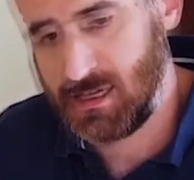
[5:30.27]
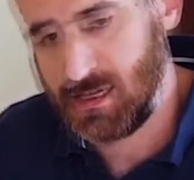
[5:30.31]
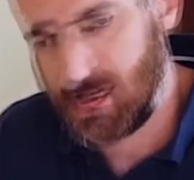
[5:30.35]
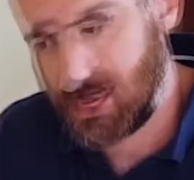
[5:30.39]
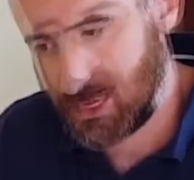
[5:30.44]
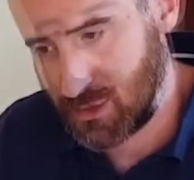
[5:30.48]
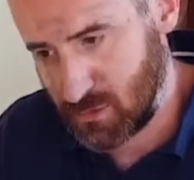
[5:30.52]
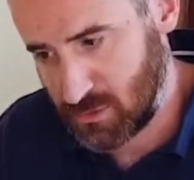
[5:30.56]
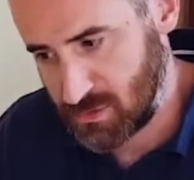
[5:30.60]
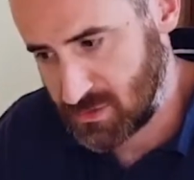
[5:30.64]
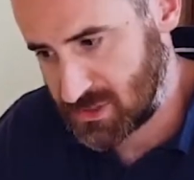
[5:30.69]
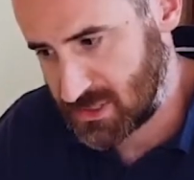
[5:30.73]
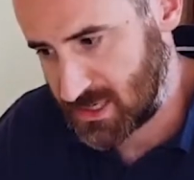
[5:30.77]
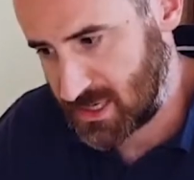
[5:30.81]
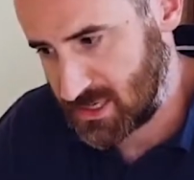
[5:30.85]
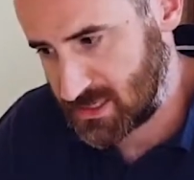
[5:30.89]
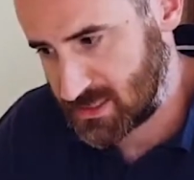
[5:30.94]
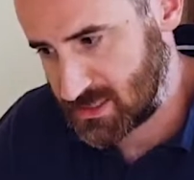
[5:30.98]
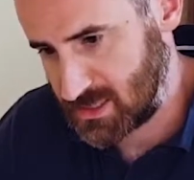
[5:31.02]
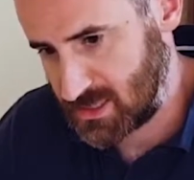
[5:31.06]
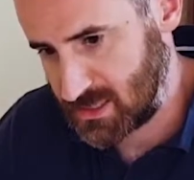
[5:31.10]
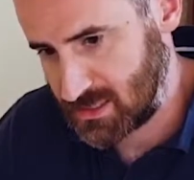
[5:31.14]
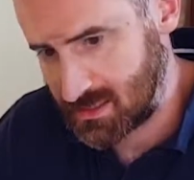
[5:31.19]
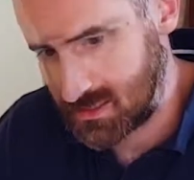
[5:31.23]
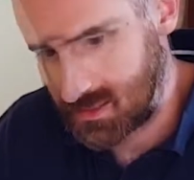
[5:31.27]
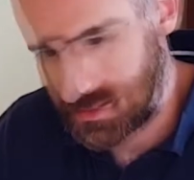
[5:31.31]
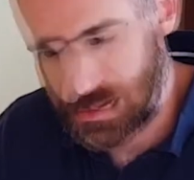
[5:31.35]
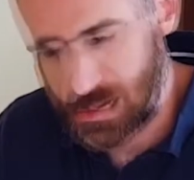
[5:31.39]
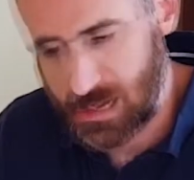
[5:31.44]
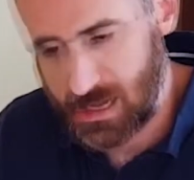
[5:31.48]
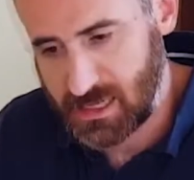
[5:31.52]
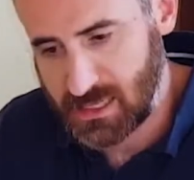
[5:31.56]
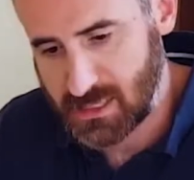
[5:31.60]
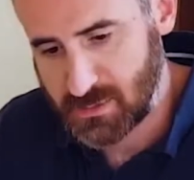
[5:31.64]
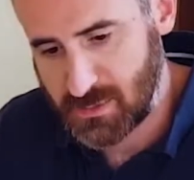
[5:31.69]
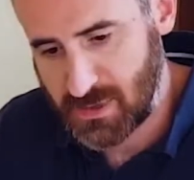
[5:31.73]
I don't want to get sucked.
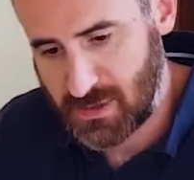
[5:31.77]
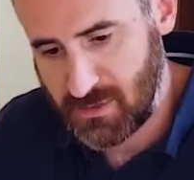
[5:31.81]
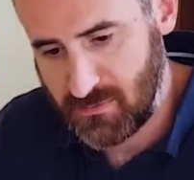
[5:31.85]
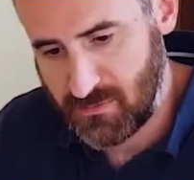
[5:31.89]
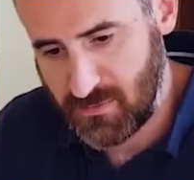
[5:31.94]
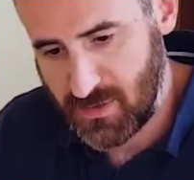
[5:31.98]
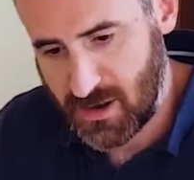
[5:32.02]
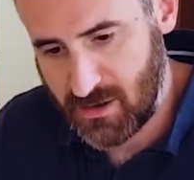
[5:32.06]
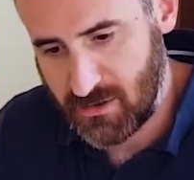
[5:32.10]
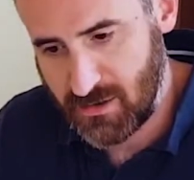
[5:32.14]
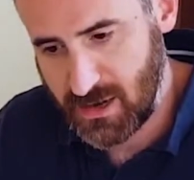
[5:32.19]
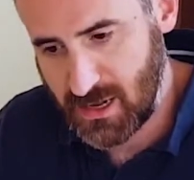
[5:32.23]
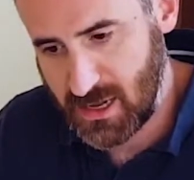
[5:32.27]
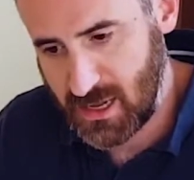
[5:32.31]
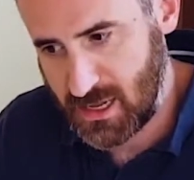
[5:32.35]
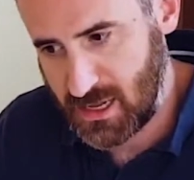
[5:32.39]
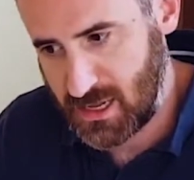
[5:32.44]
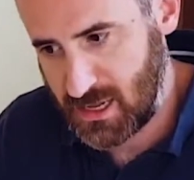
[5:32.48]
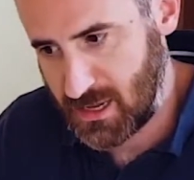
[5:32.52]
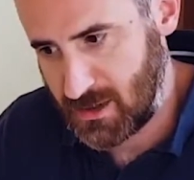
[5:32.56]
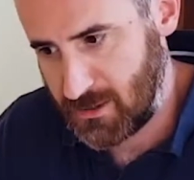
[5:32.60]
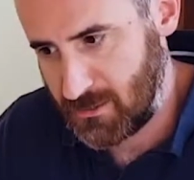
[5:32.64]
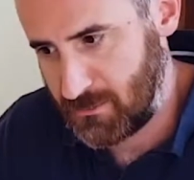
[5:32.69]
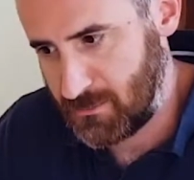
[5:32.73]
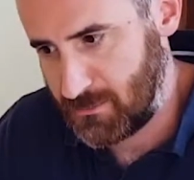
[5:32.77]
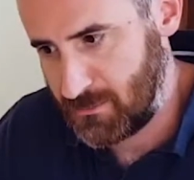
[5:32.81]
And it's been very,